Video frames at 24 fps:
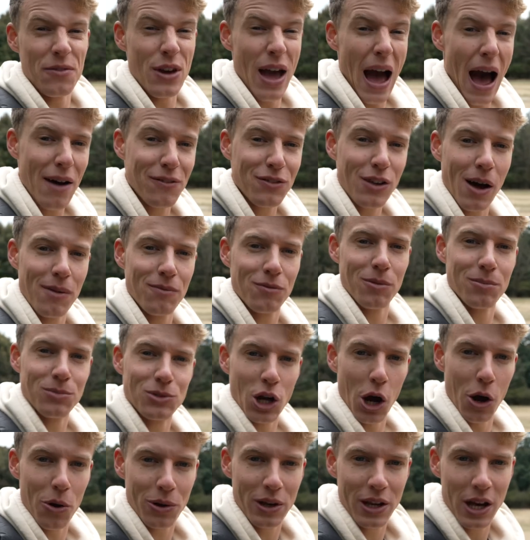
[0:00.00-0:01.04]
you have come from
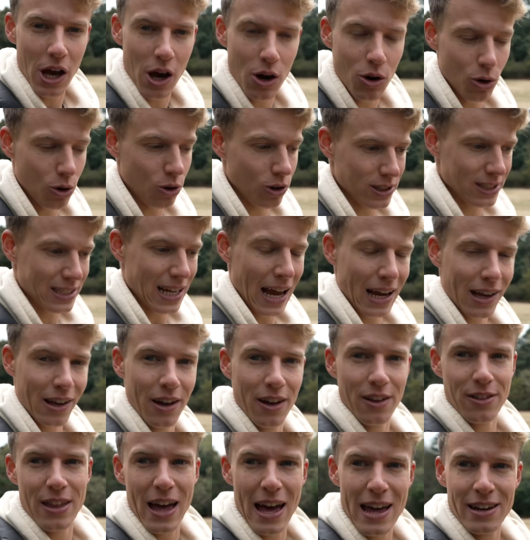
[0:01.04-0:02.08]
Tokyo or
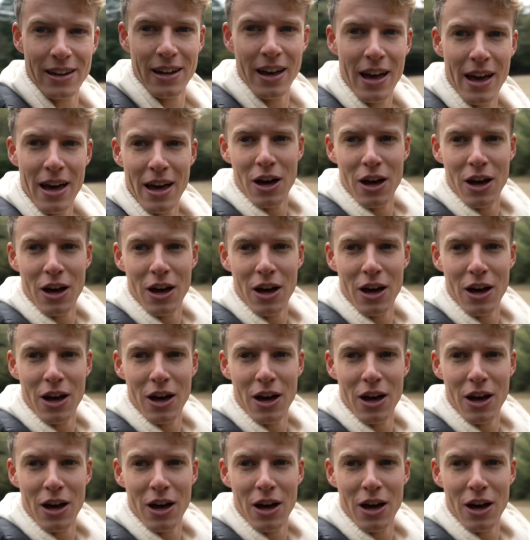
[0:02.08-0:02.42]
Osaka, then